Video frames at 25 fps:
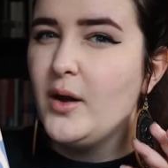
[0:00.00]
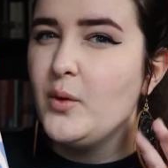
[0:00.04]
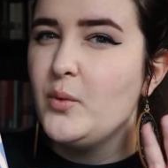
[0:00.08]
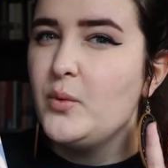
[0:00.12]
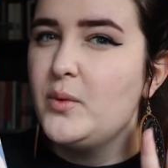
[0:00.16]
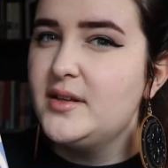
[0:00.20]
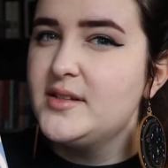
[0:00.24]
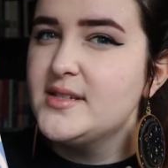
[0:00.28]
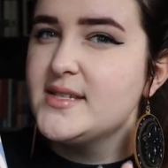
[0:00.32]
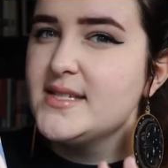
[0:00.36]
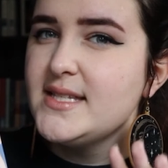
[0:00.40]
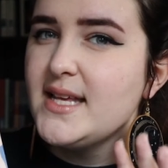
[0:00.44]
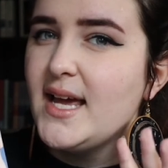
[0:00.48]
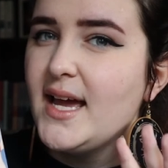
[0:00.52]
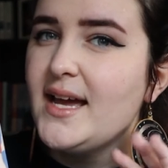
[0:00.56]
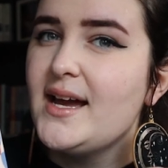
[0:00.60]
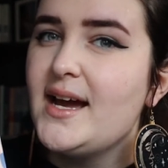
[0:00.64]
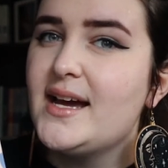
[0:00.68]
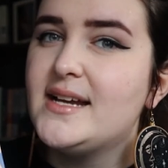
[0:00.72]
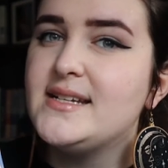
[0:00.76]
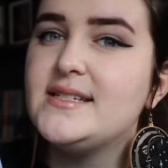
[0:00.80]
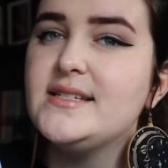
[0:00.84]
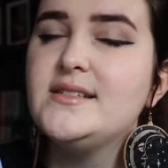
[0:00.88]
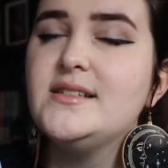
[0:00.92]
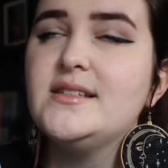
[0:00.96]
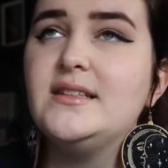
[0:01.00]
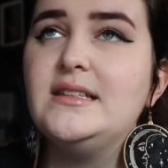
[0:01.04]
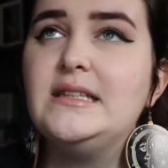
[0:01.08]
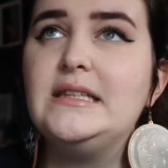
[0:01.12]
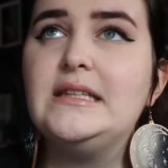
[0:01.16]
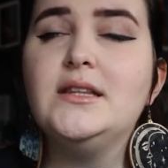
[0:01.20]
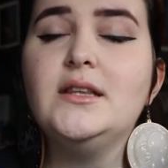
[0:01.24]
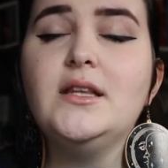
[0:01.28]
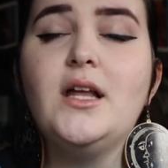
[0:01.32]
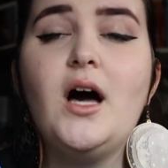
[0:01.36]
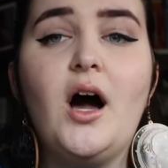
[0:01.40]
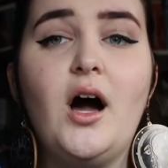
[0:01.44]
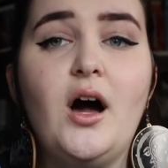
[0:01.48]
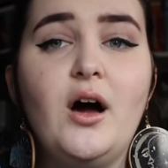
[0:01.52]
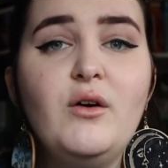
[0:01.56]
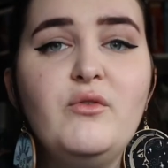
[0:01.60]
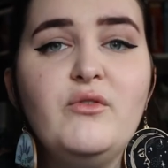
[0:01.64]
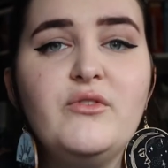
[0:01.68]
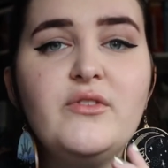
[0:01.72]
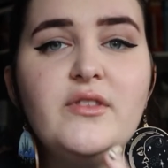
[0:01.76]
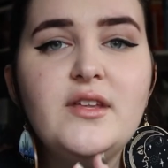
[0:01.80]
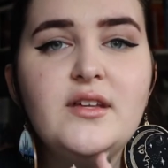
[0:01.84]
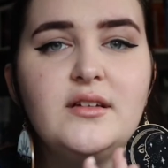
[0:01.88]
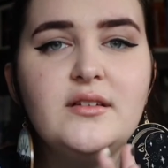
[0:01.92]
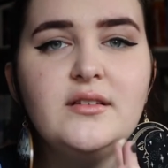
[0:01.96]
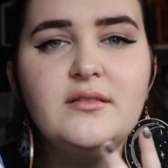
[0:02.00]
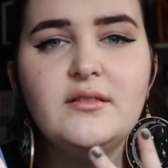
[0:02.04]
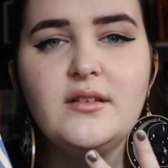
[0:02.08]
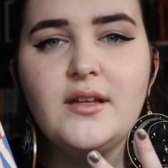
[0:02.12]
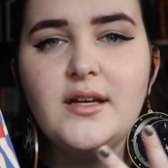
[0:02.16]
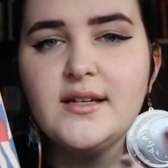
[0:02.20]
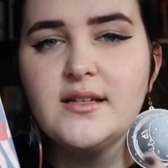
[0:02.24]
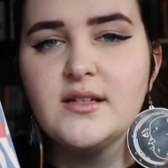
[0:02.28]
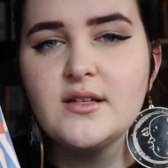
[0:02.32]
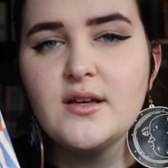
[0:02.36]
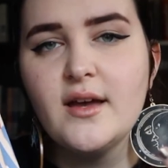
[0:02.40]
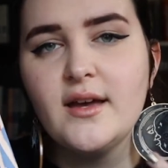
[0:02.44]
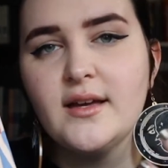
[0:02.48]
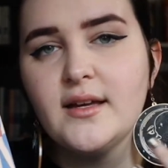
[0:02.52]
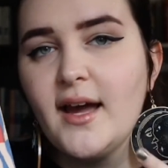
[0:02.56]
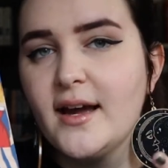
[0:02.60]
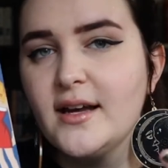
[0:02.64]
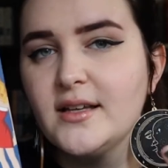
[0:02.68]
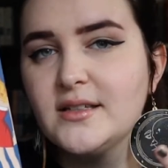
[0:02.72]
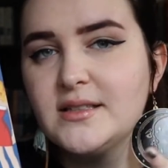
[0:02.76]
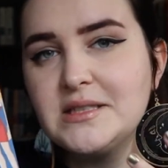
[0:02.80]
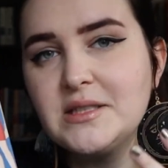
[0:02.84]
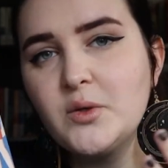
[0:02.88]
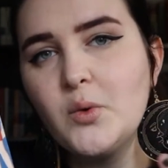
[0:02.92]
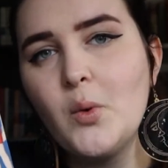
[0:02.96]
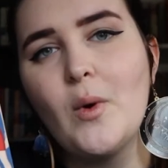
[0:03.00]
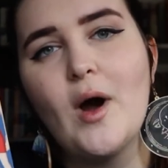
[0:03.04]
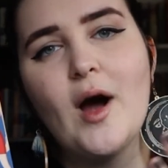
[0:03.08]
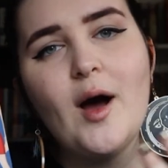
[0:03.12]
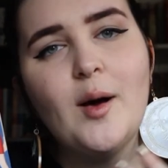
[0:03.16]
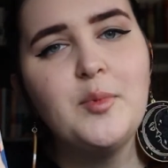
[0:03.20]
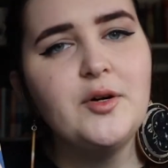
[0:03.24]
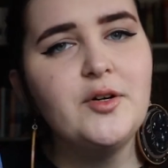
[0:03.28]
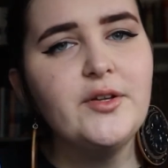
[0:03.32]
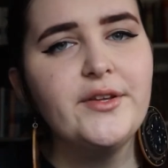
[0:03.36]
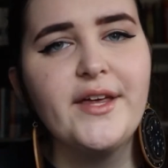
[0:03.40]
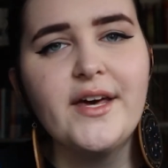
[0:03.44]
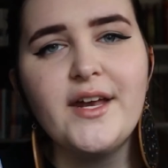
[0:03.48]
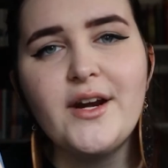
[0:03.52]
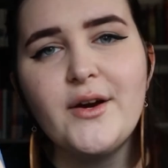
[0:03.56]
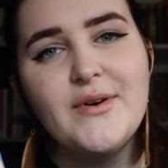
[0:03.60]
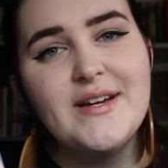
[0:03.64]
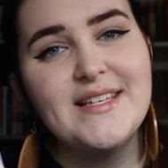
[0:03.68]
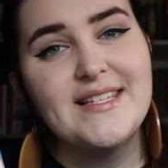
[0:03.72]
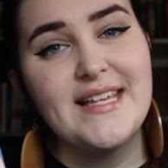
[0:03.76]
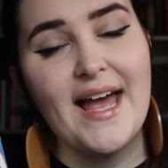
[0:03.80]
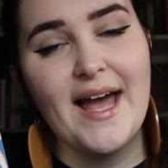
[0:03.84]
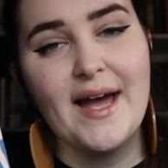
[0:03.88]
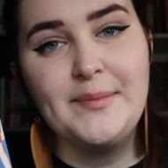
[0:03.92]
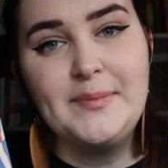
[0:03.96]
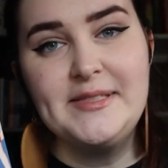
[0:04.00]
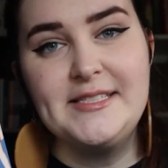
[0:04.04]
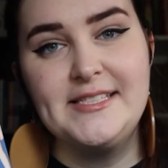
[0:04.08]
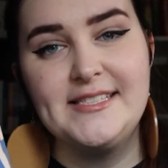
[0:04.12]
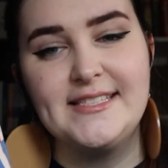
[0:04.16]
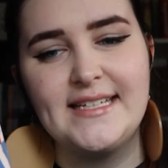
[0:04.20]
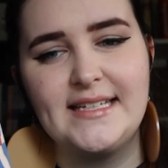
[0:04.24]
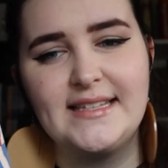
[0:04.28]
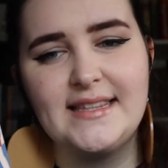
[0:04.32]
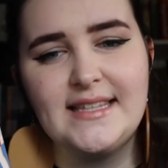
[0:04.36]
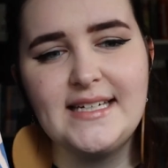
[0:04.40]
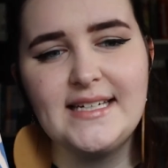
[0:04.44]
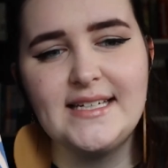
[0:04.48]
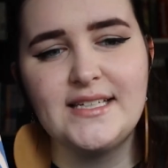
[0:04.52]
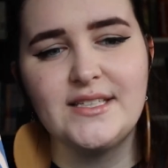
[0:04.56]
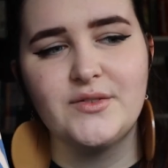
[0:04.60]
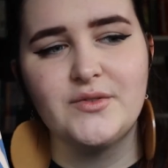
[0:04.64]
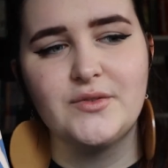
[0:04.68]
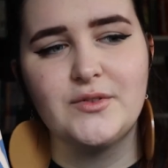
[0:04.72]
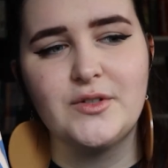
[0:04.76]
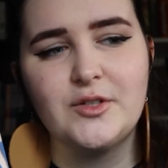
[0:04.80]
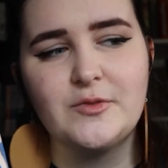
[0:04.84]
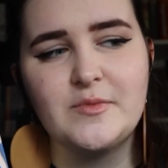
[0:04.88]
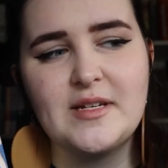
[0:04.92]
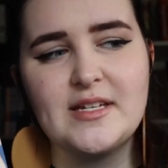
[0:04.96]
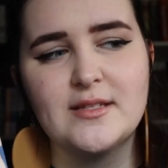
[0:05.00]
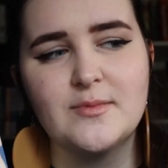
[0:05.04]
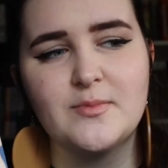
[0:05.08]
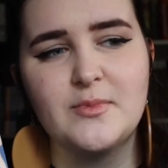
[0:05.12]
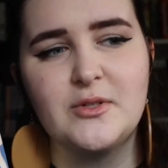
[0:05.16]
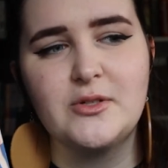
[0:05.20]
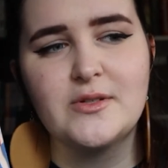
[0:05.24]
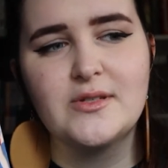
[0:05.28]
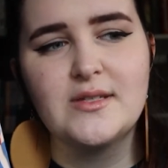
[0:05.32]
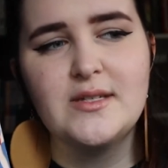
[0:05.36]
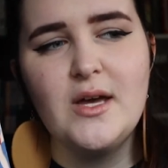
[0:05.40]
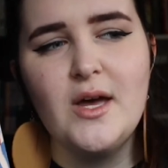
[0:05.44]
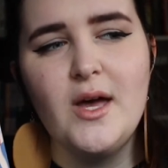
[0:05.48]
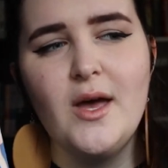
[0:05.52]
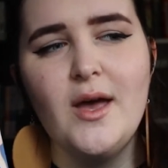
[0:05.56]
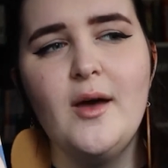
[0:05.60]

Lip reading: I will say I didn't love the like squabble that always happens at the end of romance books,